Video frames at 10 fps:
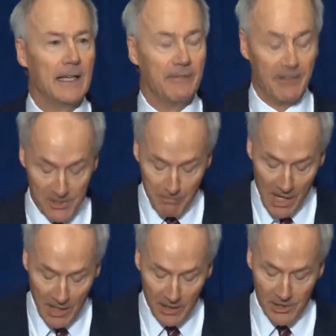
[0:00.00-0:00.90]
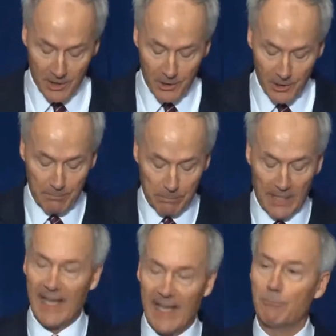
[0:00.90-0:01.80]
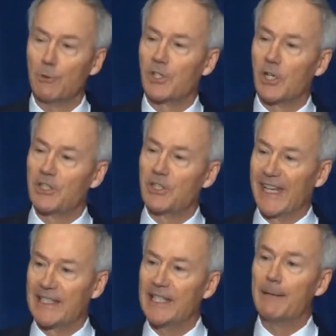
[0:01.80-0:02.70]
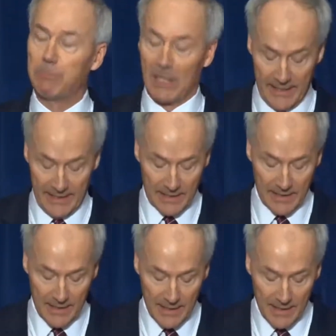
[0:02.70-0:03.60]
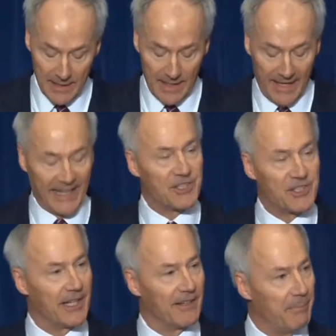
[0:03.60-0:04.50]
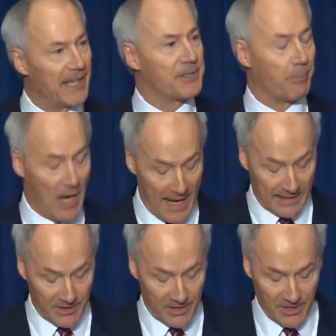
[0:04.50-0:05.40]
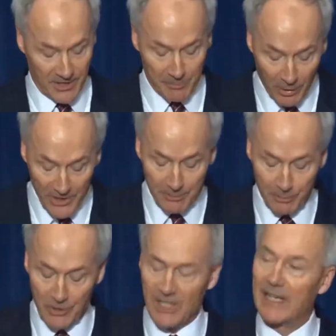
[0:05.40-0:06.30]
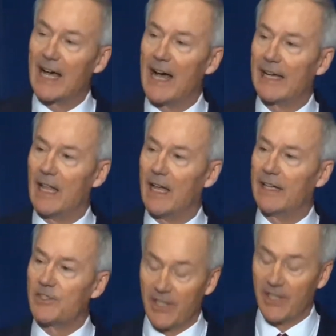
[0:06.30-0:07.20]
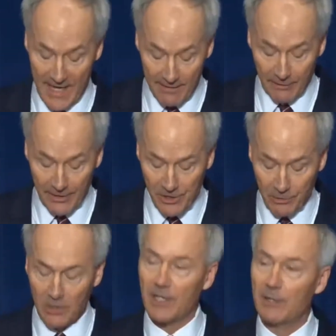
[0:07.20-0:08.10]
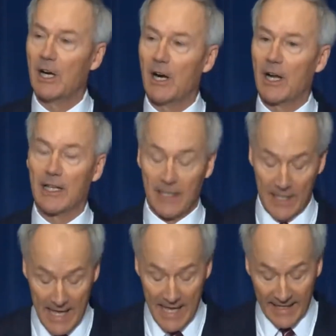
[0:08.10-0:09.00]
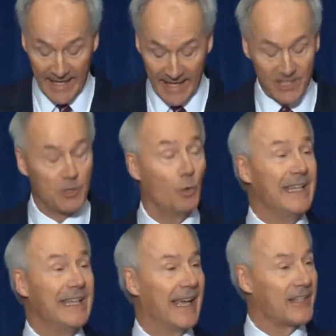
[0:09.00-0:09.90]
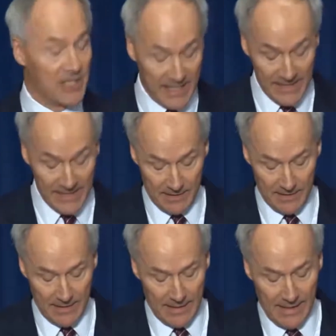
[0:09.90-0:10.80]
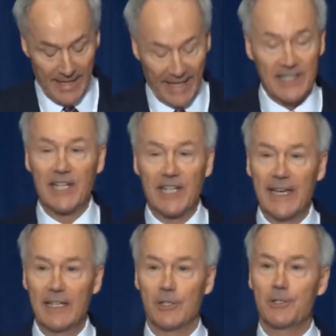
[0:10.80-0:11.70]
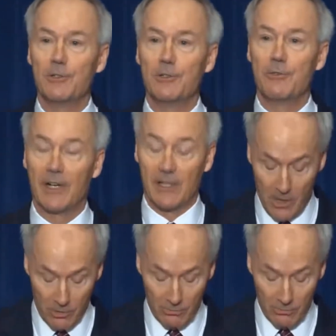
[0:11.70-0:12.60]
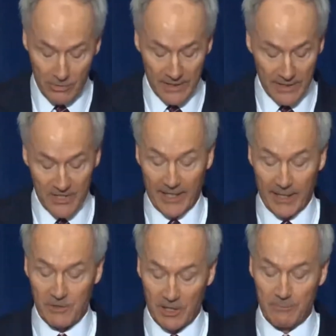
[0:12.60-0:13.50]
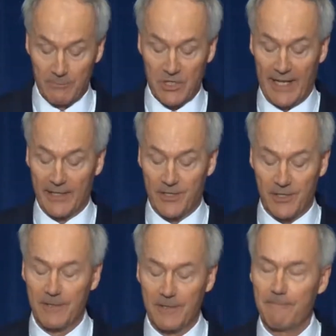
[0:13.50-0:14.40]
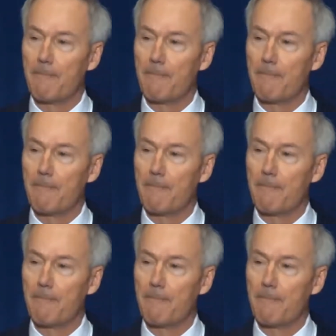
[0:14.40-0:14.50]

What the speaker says: This model security plan will serve as a template, a set of best practices, principles, and guidelines that every school in America can tweak as needed and tailor to their own set of circumstances.